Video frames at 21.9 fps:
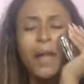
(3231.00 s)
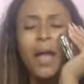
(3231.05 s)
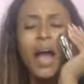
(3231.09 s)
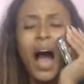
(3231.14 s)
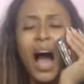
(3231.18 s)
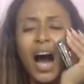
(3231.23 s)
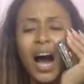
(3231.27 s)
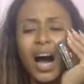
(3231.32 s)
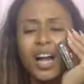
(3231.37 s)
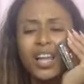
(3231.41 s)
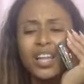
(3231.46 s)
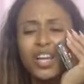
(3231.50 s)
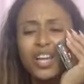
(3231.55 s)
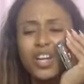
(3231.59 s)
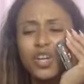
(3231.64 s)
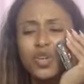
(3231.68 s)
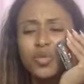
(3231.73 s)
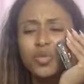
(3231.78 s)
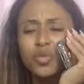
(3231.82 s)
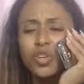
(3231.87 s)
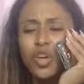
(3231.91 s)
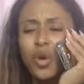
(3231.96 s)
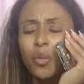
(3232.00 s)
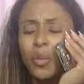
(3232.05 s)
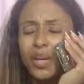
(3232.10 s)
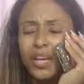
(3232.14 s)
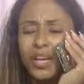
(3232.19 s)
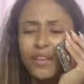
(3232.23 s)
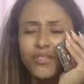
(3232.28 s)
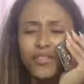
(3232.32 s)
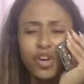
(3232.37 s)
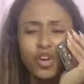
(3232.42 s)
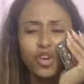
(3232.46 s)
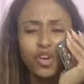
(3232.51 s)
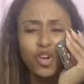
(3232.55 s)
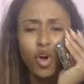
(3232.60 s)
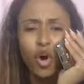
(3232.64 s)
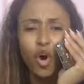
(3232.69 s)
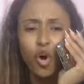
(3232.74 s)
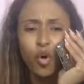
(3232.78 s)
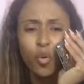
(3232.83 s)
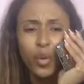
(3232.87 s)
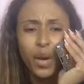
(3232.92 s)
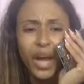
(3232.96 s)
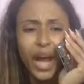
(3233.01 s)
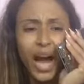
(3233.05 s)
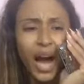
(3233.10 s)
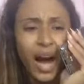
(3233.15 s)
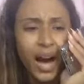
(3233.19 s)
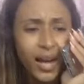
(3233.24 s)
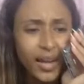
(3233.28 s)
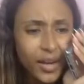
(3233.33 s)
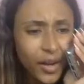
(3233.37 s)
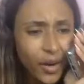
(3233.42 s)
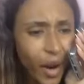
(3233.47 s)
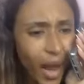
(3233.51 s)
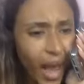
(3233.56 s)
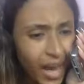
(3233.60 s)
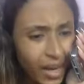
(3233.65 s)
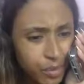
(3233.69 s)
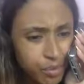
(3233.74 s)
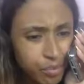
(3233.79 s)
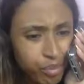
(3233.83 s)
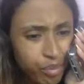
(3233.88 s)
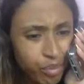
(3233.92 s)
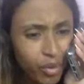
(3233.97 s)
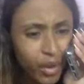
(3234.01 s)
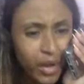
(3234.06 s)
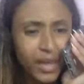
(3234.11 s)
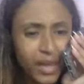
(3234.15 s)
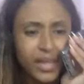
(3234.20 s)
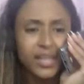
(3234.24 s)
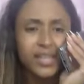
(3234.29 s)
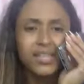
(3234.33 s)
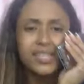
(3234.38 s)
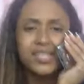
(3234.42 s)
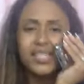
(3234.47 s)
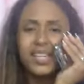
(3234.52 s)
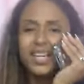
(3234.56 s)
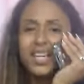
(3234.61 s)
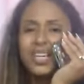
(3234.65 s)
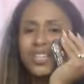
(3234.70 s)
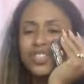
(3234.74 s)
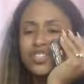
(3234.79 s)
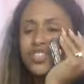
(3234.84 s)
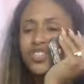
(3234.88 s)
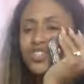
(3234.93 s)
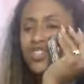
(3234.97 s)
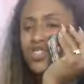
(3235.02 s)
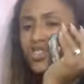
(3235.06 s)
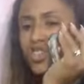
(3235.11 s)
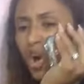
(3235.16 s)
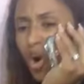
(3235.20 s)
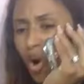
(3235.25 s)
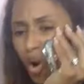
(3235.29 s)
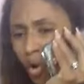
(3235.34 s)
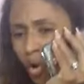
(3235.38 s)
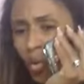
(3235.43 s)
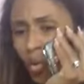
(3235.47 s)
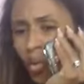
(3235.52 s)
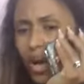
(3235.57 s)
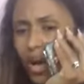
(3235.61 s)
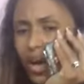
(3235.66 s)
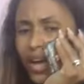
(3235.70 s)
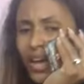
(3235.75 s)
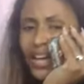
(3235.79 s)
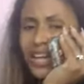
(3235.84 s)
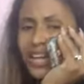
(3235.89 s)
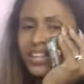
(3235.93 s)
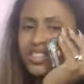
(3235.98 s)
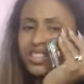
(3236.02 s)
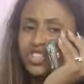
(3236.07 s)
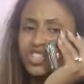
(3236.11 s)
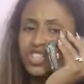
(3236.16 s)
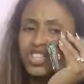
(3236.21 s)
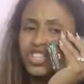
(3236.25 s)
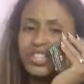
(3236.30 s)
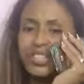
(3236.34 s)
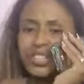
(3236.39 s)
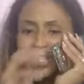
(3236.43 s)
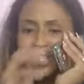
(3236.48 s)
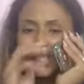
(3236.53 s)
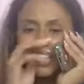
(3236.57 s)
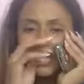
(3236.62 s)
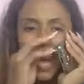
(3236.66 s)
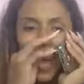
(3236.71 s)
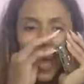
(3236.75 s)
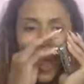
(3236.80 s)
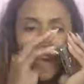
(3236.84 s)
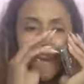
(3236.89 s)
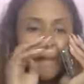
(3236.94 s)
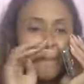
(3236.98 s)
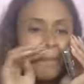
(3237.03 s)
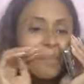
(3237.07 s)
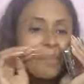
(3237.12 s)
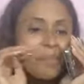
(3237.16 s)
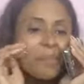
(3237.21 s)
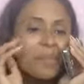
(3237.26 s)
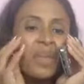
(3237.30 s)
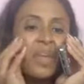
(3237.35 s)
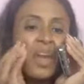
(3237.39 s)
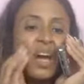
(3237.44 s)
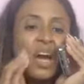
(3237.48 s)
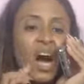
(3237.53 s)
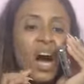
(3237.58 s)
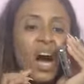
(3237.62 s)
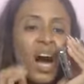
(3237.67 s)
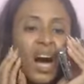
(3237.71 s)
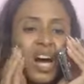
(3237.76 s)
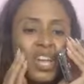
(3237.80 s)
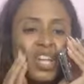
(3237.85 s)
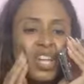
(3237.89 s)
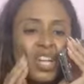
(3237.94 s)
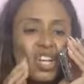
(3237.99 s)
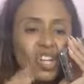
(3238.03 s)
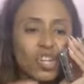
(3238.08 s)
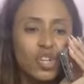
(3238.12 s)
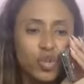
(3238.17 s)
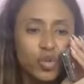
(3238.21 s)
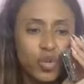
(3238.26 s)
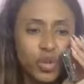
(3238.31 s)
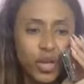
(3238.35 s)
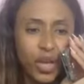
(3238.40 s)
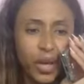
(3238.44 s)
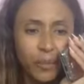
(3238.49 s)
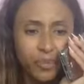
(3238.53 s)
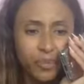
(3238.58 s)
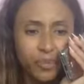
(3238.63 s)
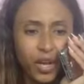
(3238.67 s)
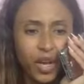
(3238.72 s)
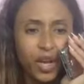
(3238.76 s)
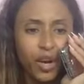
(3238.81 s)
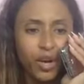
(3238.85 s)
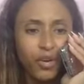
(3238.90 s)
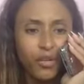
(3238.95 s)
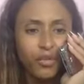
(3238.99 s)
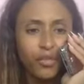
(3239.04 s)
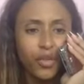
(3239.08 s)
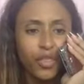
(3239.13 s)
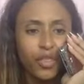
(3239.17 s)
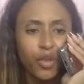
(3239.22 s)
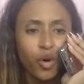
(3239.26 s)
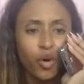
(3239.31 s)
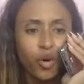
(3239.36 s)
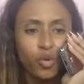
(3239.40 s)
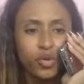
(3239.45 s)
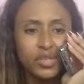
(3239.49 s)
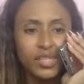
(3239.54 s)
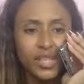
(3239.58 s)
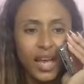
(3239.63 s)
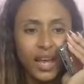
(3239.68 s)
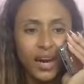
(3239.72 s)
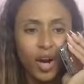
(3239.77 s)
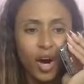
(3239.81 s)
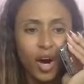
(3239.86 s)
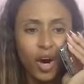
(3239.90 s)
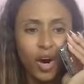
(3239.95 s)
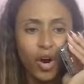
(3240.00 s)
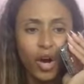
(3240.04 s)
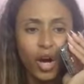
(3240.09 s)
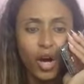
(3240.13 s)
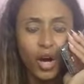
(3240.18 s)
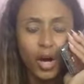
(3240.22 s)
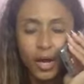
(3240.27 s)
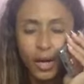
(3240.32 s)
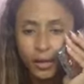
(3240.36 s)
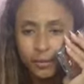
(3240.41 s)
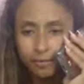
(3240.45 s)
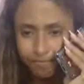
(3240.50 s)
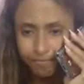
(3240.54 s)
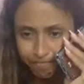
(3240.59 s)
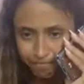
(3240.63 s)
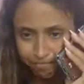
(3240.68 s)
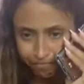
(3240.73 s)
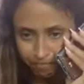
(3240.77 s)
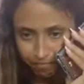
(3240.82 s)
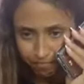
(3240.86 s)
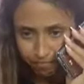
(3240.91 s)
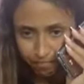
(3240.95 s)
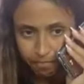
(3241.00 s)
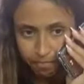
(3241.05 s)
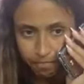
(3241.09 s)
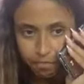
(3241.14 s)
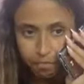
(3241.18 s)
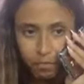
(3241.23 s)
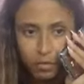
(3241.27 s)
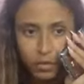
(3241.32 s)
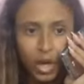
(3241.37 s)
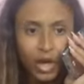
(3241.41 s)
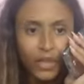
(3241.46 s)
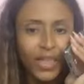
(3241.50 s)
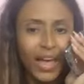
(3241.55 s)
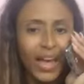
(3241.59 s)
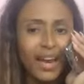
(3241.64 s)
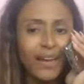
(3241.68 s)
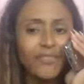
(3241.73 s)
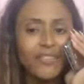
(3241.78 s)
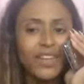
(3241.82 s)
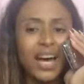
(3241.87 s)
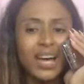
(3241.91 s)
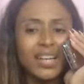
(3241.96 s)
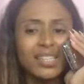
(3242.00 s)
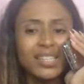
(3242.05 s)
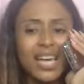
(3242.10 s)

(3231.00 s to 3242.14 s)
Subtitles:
Hallelujah. We give you glory, honor, and praise. It is so in Jesus' name. Hallelujah. For those that are that have not